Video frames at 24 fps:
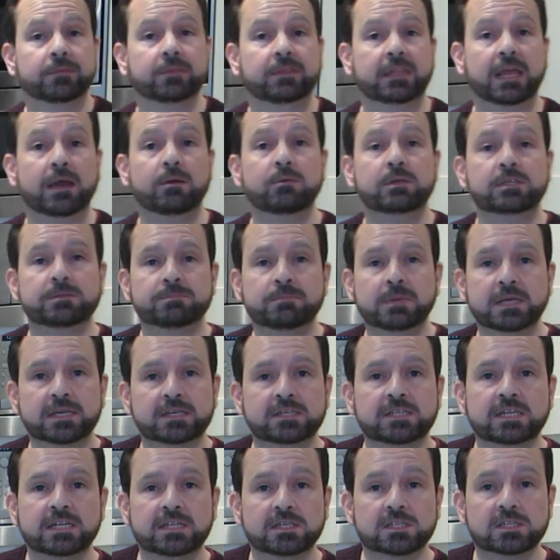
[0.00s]
Now it's
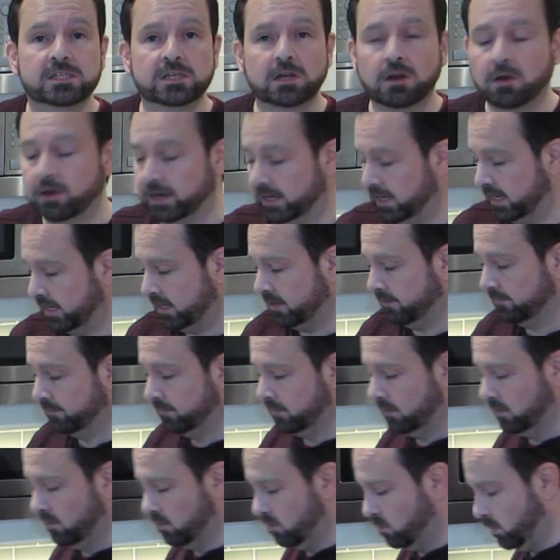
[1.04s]
mixed in slightly,
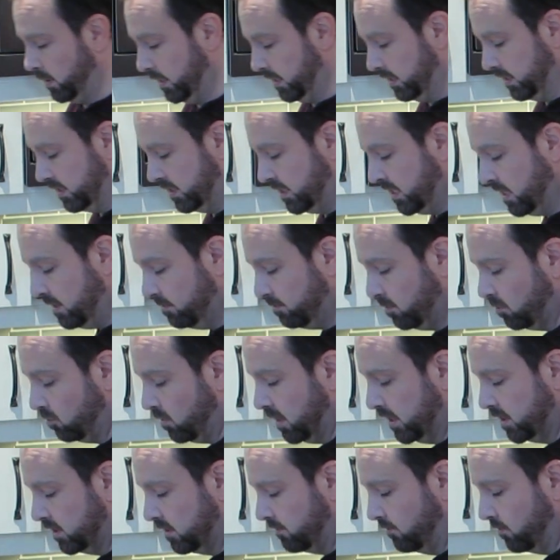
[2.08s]
we can tip the
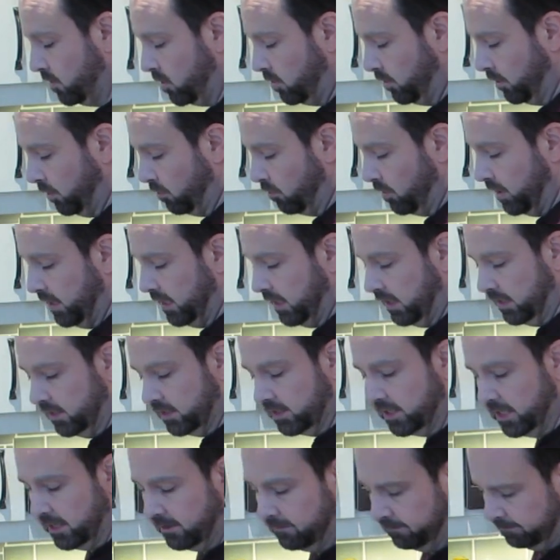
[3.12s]
rest of our
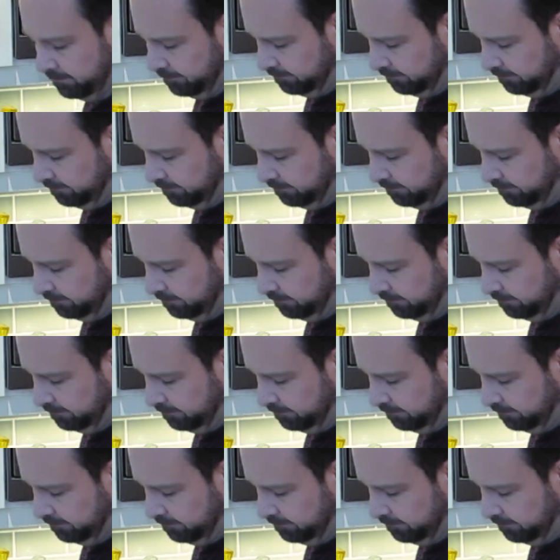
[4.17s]
ingredients in.